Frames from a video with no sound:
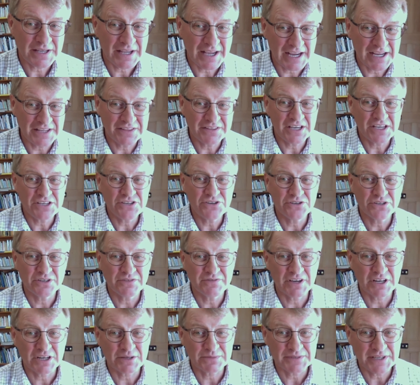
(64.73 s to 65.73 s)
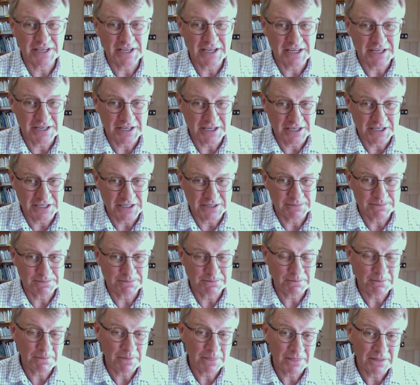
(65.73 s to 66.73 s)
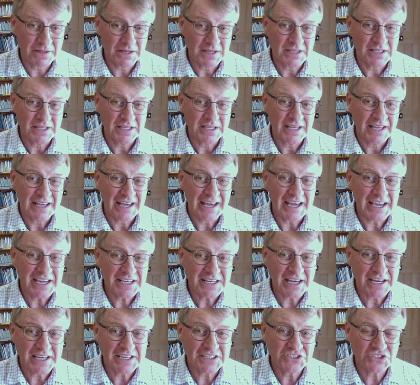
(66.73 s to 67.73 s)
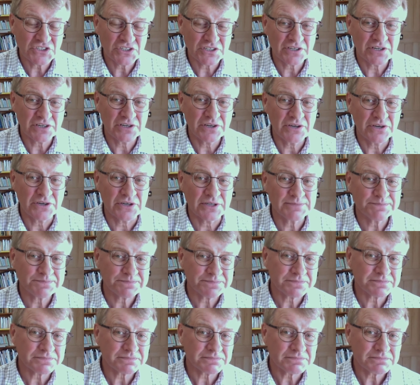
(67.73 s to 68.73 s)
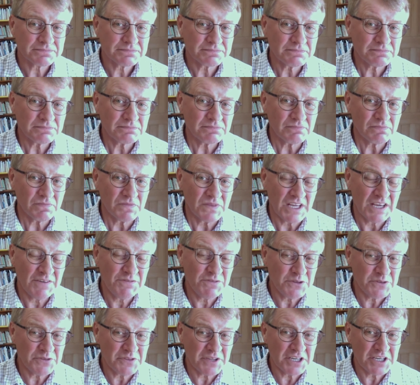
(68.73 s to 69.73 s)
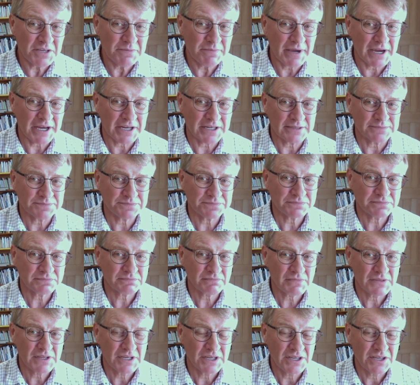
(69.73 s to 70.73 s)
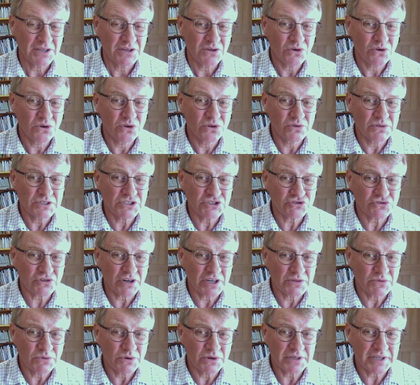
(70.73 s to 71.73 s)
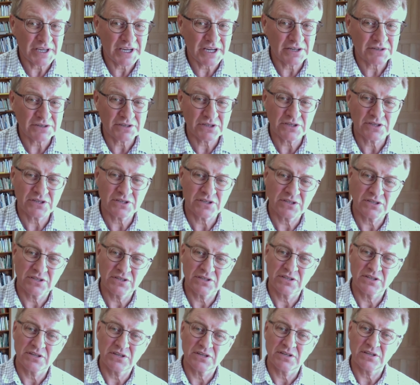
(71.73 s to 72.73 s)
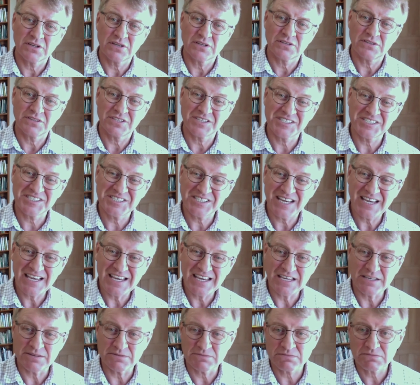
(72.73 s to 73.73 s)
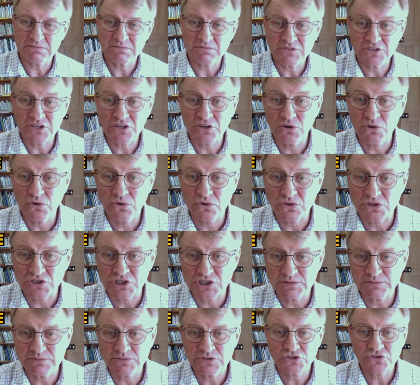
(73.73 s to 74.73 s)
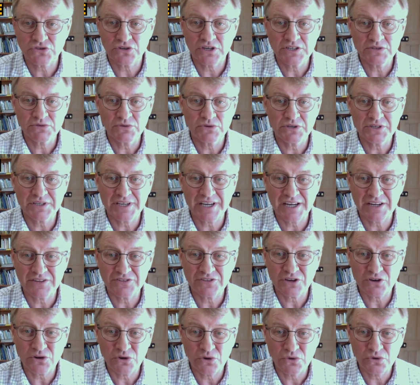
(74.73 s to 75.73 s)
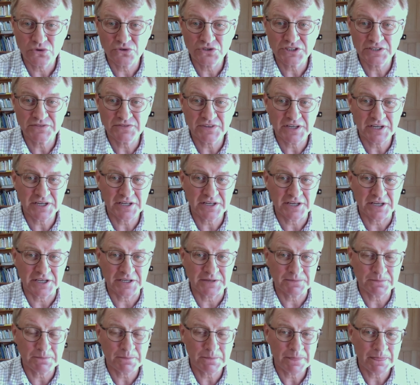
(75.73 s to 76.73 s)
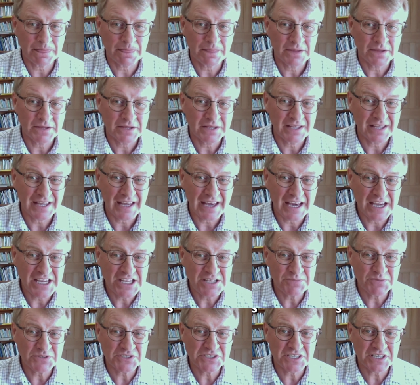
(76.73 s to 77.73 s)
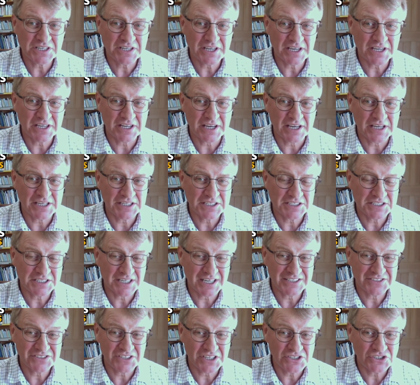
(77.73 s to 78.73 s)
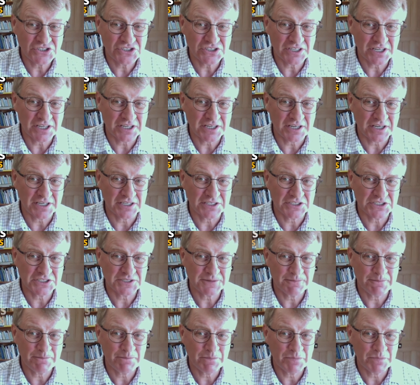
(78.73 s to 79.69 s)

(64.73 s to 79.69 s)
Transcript: and then you developed a headache. Headaches occur, if you think about it, always try and work out the C, the cause. Try and work out the cause of the headache. 80% of headaches are tension headaches,